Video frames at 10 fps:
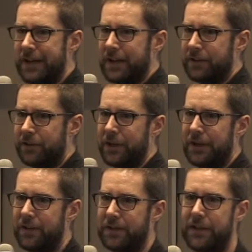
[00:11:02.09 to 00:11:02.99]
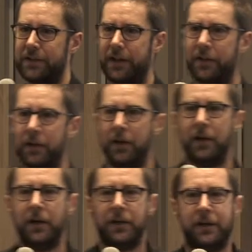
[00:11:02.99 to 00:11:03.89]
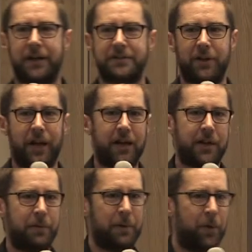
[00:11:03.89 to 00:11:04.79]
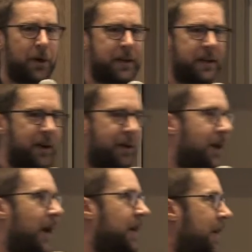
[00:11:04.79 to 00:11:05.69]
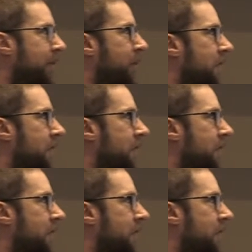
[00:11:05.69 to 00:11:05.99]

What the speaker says: down and looking at the detail. So how can we work in our archival